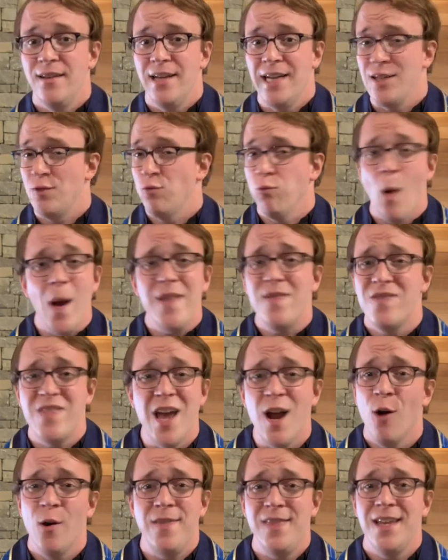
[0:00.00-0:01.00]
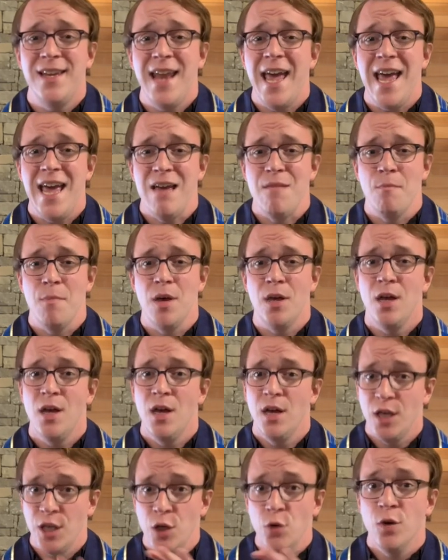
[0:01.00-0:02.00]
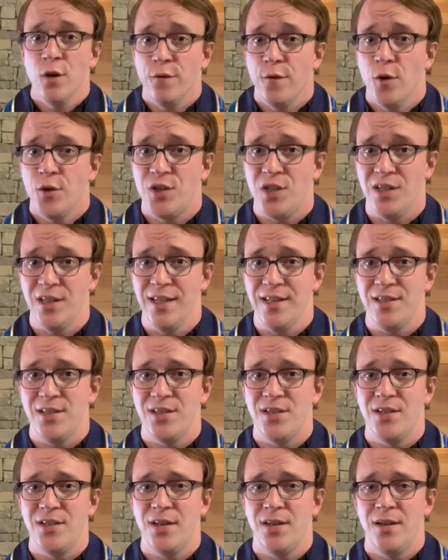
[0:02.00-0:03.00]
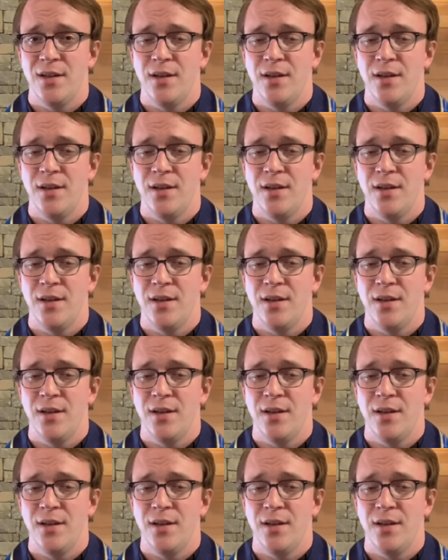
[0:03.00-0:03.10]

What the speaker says: It's right there in the name, Universalist.